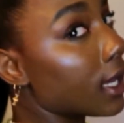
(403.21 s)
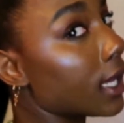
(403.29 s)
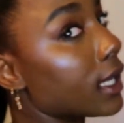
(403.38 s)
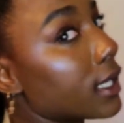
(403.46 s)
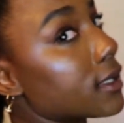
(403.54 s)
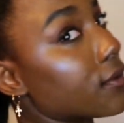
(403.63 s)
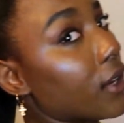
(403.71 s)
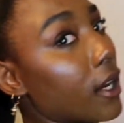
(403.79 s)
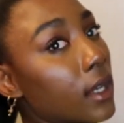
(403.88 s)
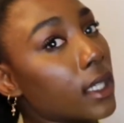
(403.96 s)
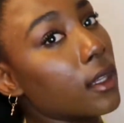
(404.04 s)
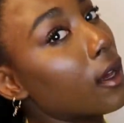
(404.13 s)
It is
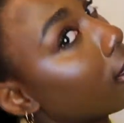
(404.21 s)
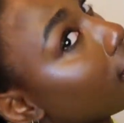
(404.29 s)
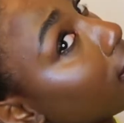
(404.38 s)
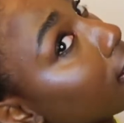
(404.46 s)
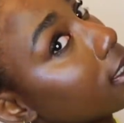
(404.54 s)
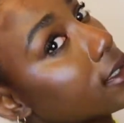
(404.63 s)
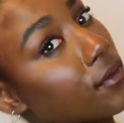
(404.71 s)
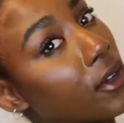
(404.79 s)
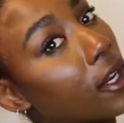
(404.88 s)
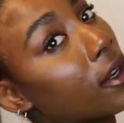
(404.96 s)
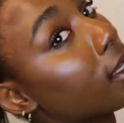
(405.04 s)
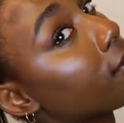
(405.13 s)
very long, it's
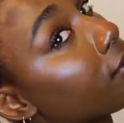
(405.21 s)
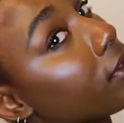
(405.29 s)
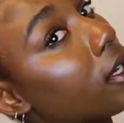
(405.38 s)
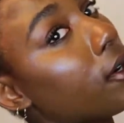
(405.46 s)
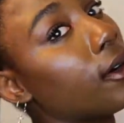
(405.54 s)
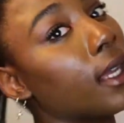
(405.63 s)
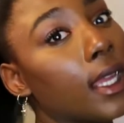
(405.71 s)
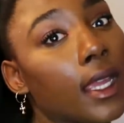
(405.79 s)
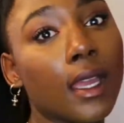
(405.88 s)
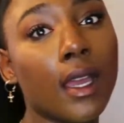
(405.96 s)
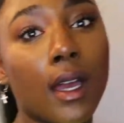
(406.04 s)
very flowy.